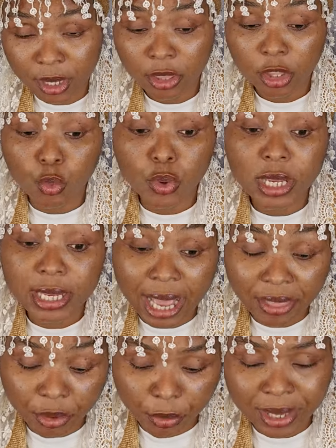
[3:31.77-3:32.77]
the
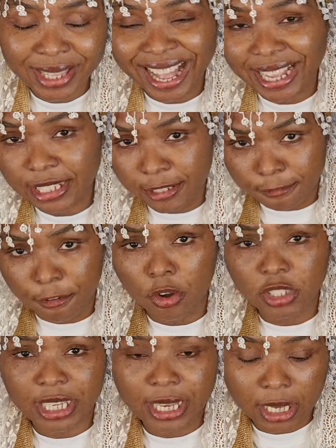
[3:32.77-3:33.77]
regathering
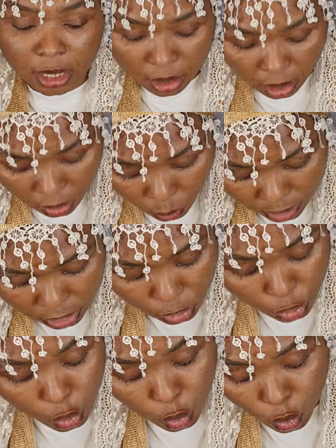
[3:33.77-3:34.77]
1948 god went
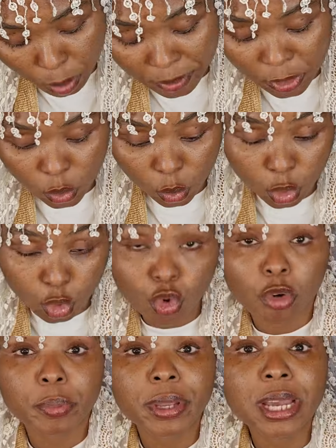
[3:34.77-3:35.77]
into europe and told the
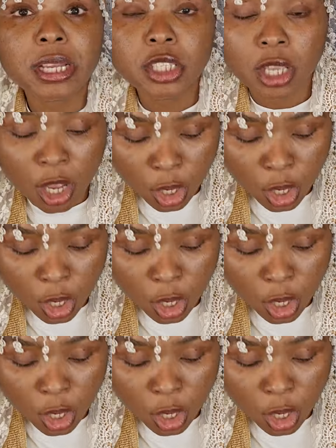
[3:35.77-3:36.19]
europeans